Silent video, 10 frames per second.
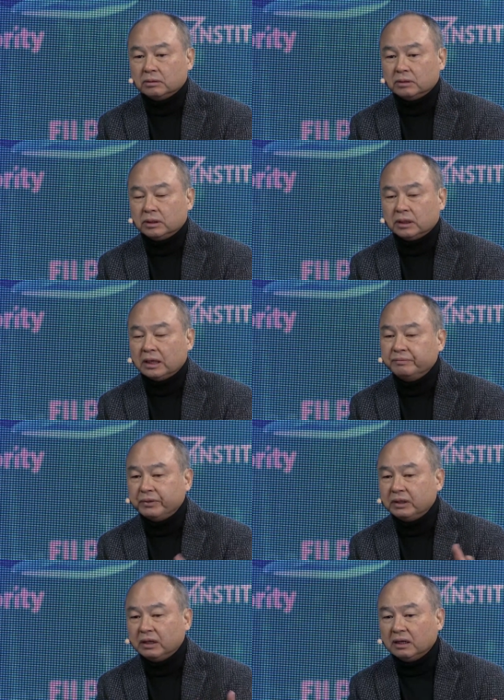The
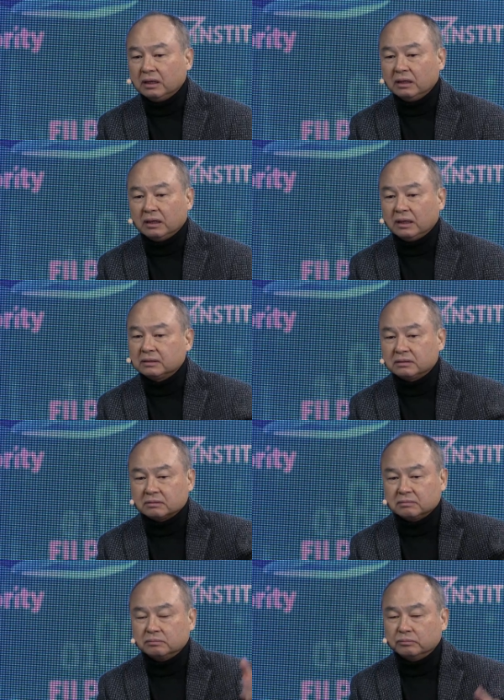NVIDIA
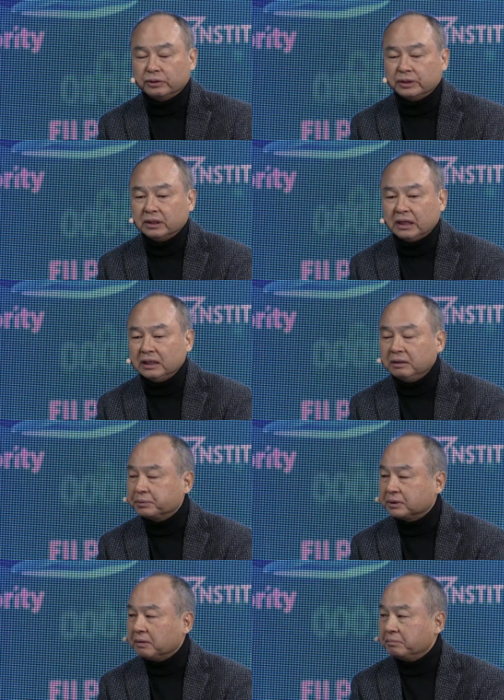has more than
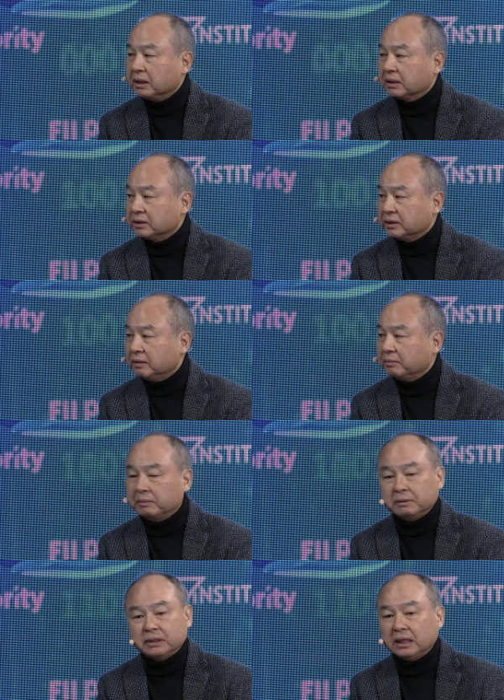90% market share,
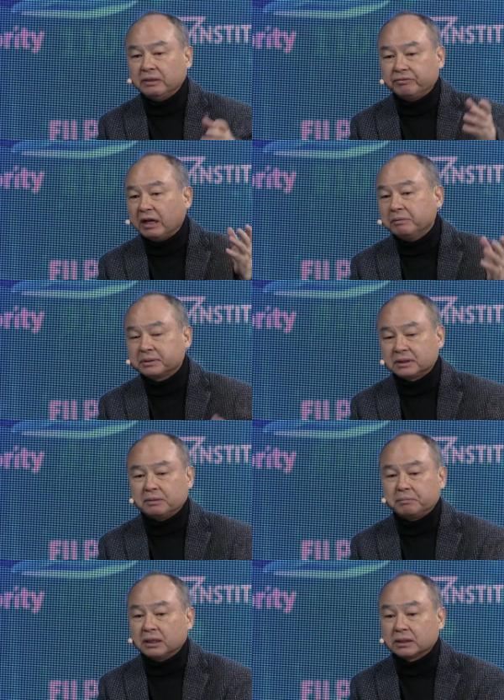
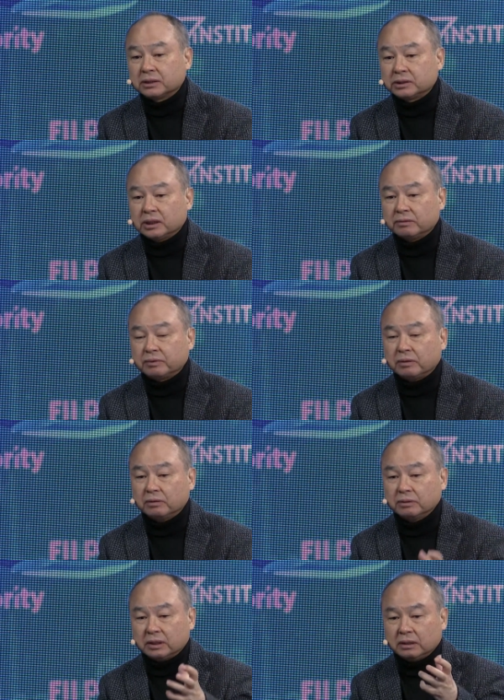95% market share of
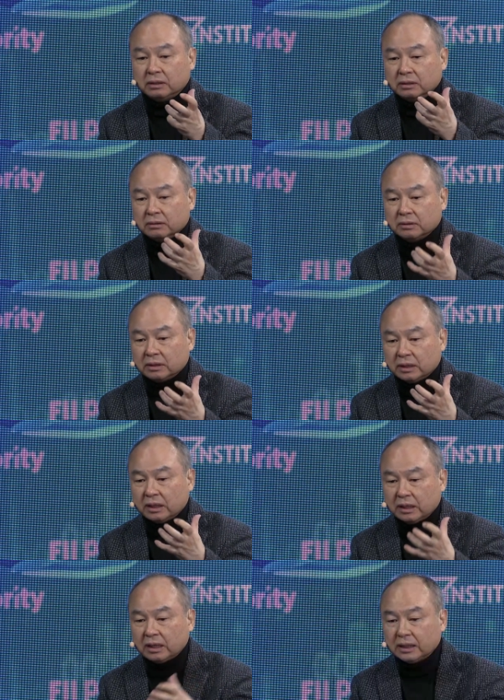all the
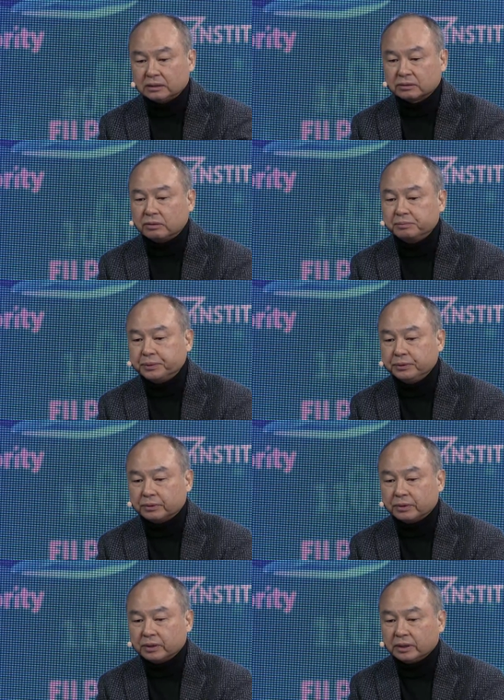AI's
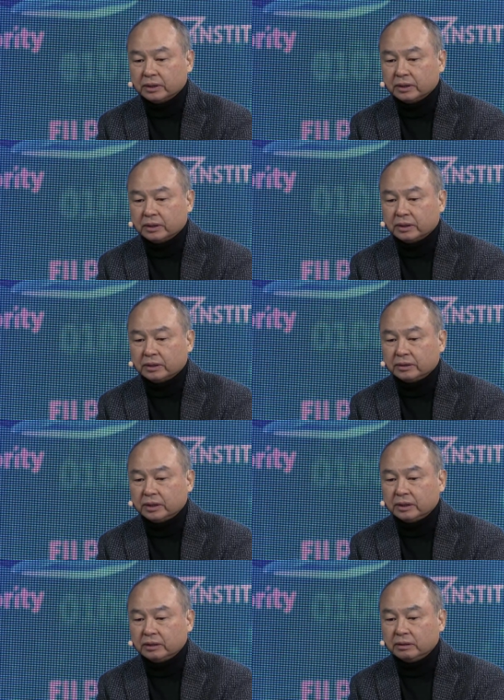compute.
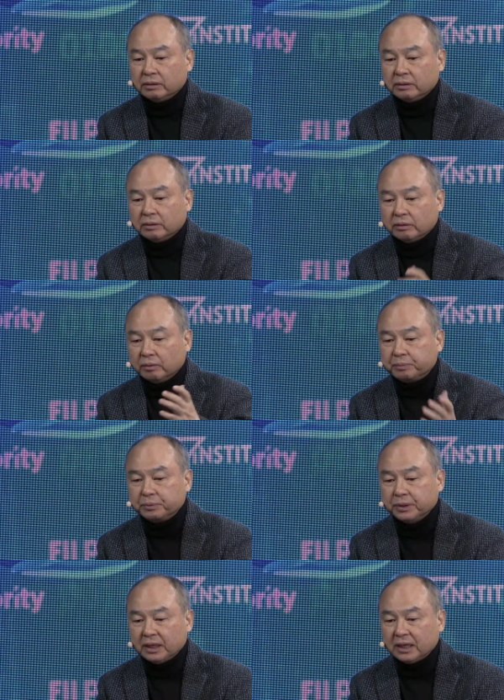The
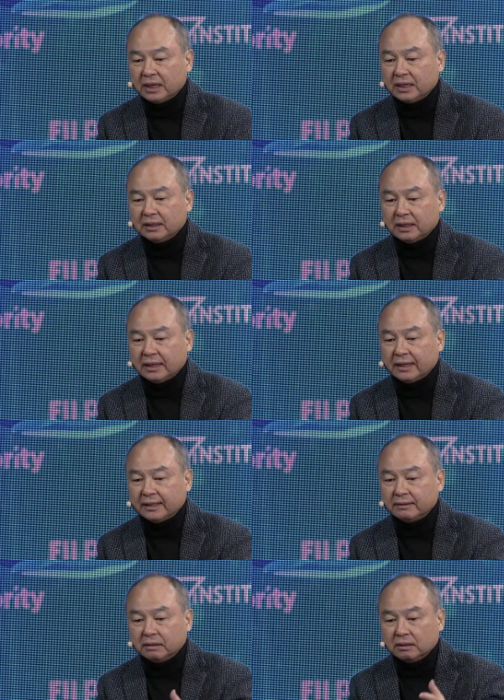OpenAI
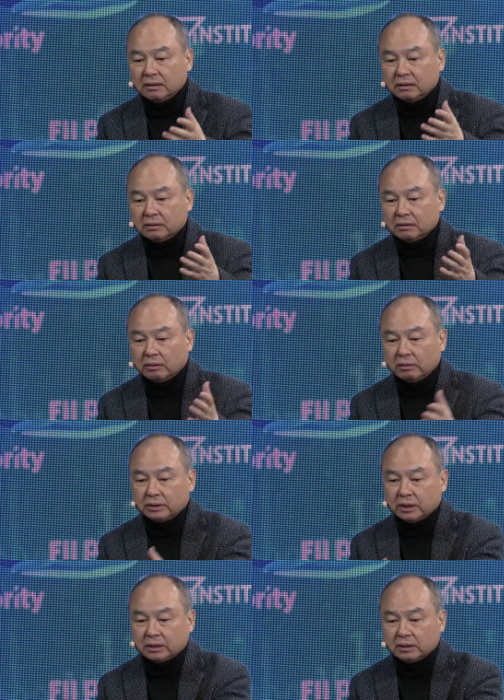and all
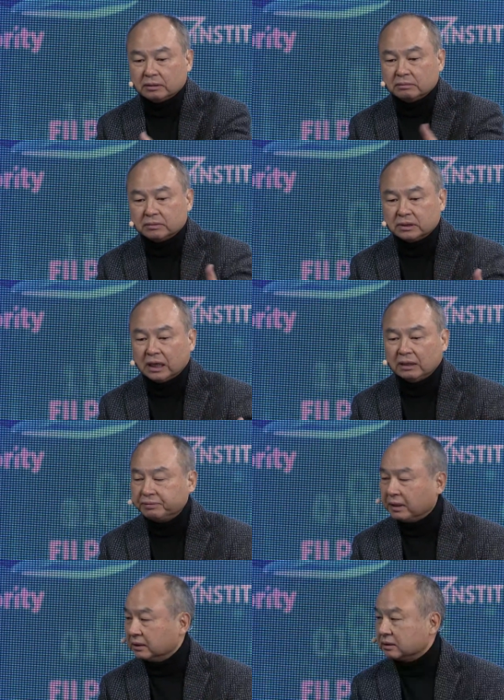the
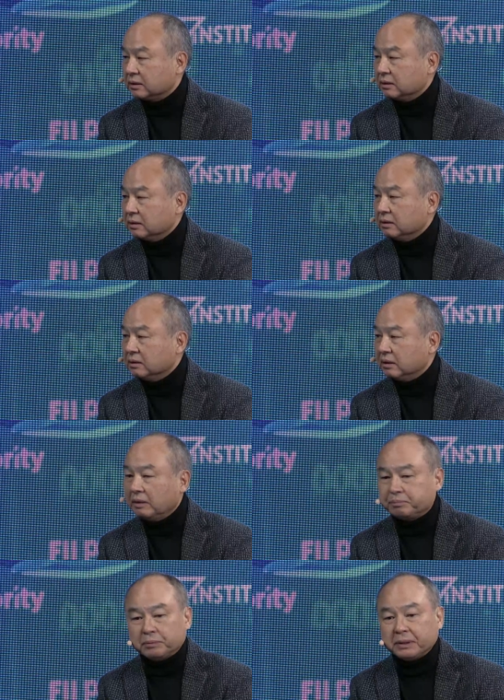GAFAs,
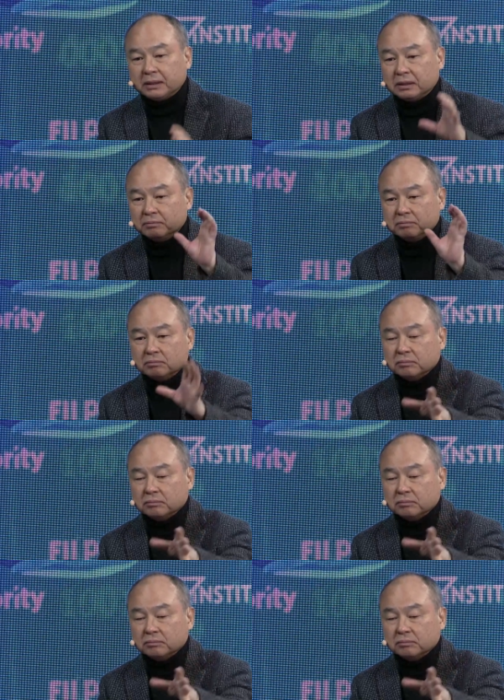they're providing